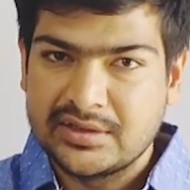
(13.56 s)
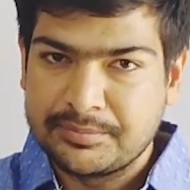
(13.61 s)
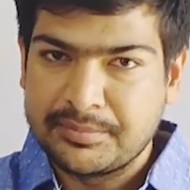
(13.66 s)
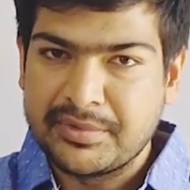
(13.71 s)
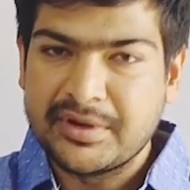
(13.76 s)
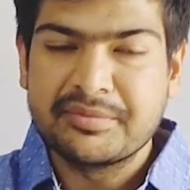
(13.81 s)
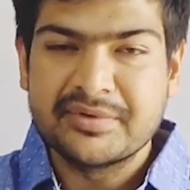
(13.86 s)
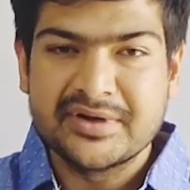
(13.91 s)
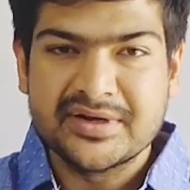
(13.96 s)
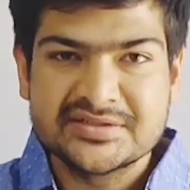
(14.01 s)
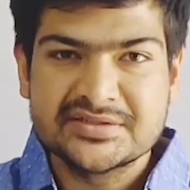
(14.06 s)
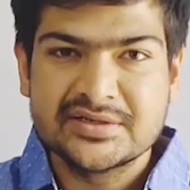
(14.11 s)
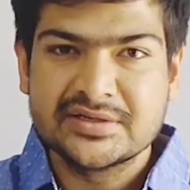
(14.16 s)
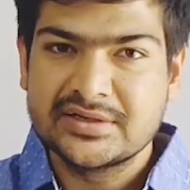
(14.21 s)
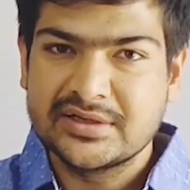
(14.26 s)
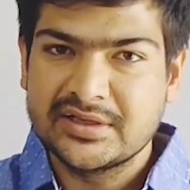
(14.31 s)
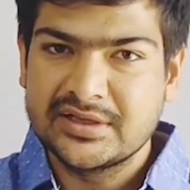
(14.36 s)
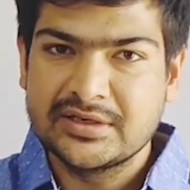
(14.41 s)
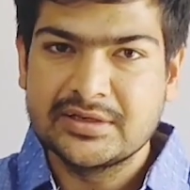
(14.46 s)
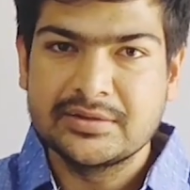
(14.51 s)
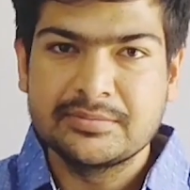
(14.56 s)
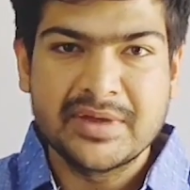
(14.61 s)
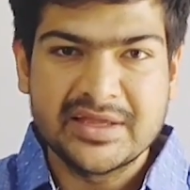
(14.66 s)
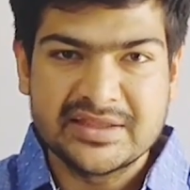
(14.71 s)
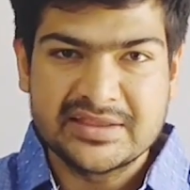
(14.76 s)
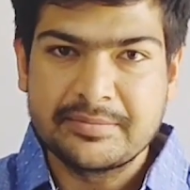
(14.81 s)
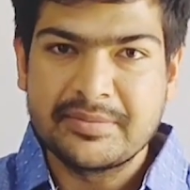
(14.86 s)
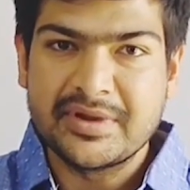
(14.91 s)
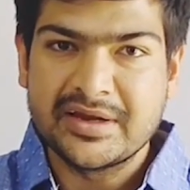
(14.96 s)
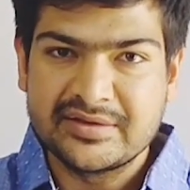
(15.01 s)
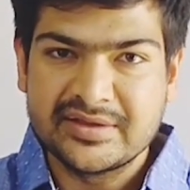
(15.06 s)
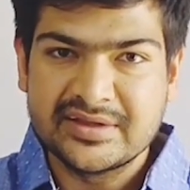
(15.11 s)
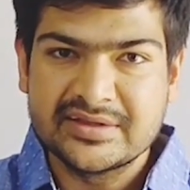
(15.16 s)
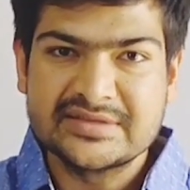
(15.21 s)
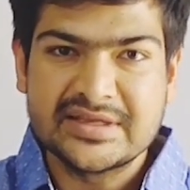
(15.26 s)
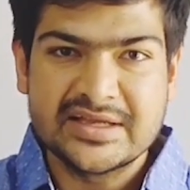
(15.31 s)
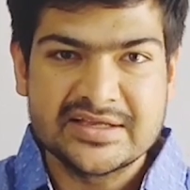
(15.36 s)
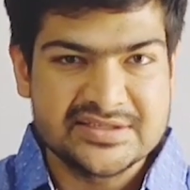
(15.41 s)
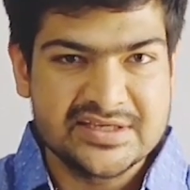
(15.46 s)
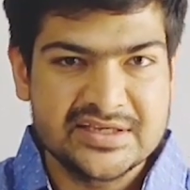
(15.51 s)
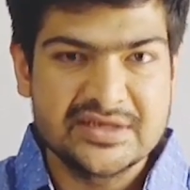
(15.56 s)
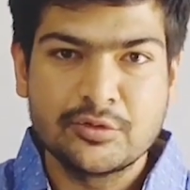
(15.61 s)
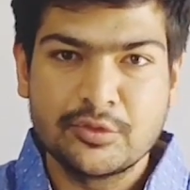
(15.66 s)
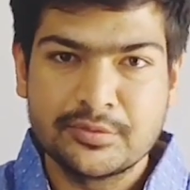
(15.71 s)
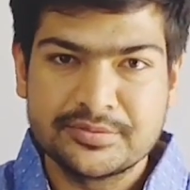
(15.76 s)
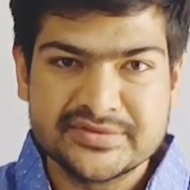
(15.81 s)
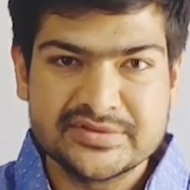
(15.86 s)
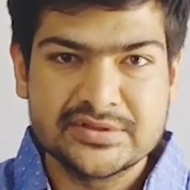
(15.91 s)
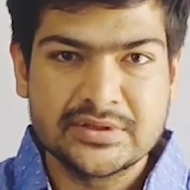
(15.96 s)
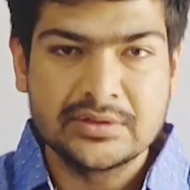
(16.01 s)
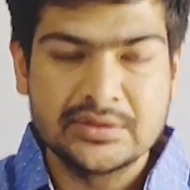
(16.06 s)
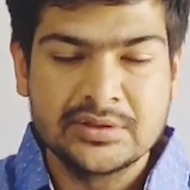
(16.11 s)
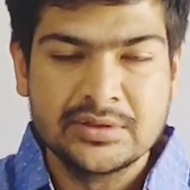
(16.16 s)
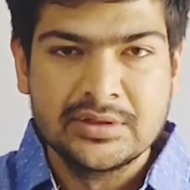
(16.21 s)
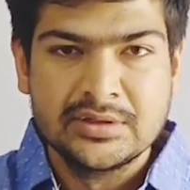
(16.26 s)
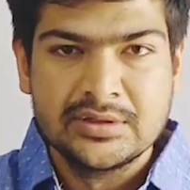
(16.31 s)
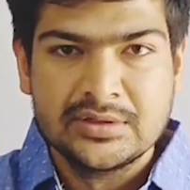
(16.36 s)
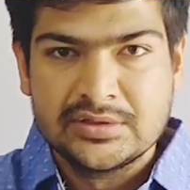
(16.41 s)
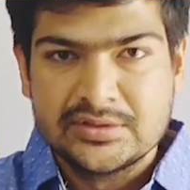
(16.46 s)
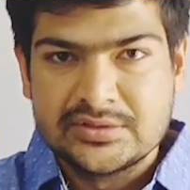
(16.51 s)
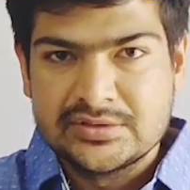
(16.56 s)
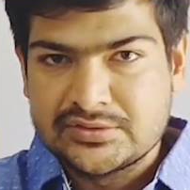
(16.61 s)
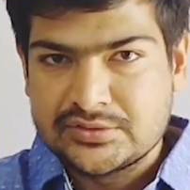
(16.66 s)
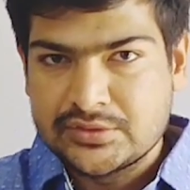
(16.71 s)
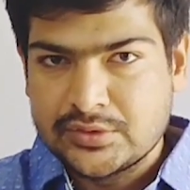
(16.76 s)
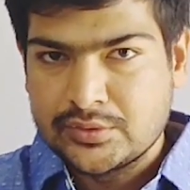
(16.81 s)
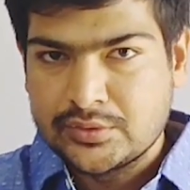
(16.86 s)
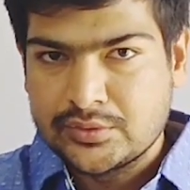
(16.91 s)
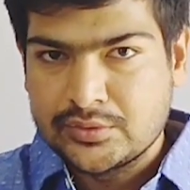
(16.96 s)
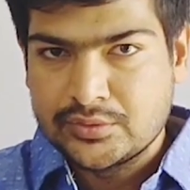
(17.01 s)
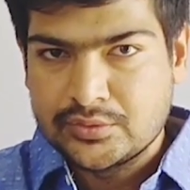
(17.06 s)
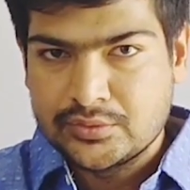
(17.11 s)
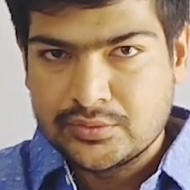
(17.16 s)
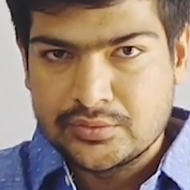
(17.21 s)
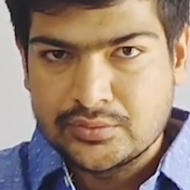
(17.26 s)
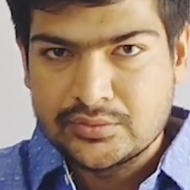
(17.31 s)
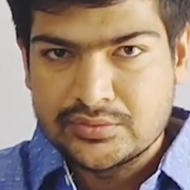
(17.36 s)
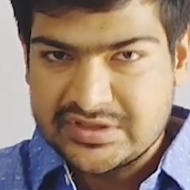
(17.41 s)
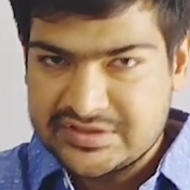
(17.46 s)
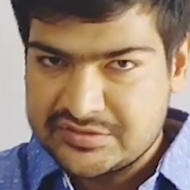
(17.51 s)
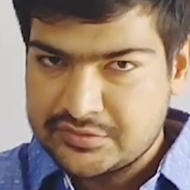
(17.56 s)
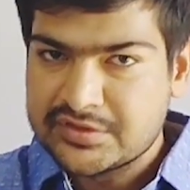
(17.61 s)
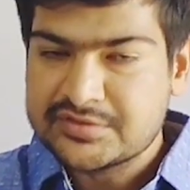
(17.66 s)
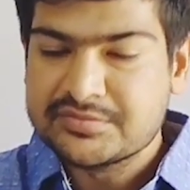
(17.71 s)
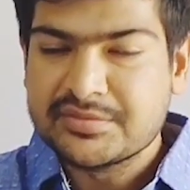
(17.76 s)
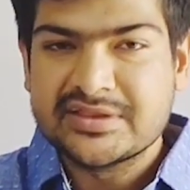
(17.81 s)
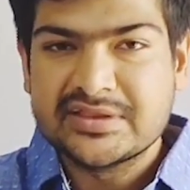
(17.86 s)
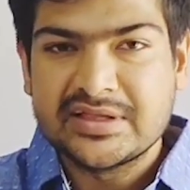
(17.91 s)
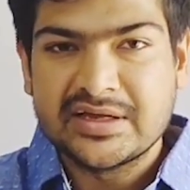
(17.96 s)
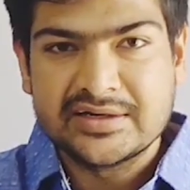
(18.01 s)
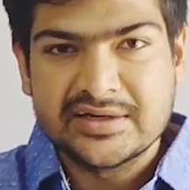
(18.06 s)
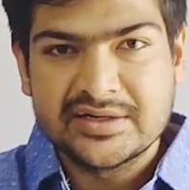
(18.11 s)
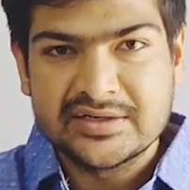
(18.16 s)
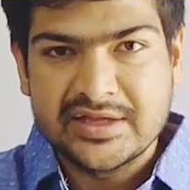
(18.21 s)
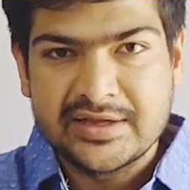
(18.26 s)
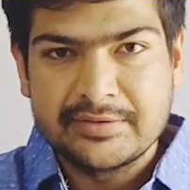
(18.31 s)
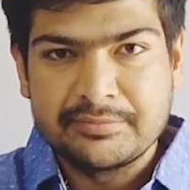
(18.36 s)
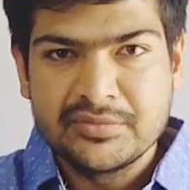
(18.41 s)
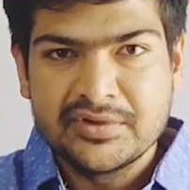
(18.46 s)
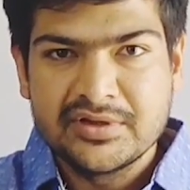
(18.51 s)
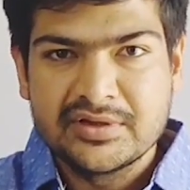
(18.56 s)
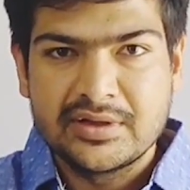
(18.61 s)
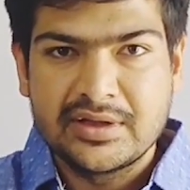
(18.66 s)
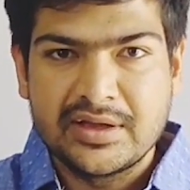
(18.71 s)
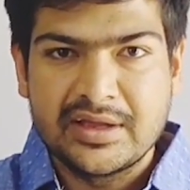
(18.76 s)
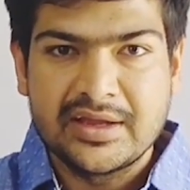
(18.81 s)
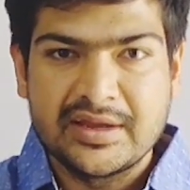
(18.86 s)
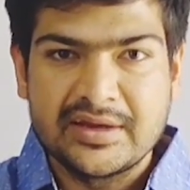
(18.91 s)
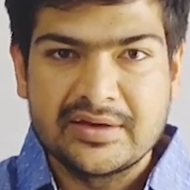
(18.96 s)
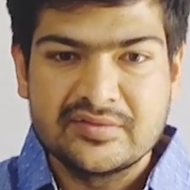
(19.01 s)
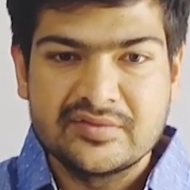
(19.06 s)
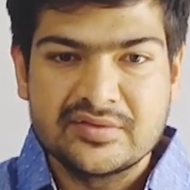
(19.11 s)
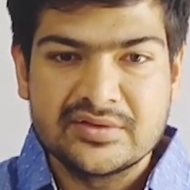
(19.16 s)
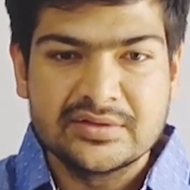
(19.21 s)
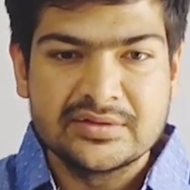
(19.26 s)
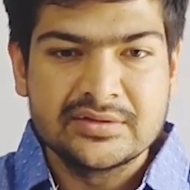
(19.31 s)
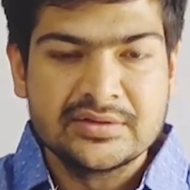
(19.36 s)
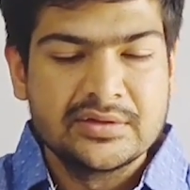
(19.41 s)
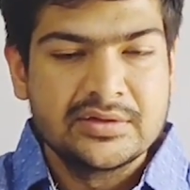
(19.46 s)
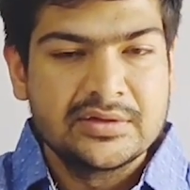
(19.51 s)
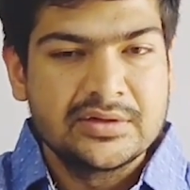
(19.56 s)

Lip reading: preparation in Mathematics as an optional. So this was my third attempt and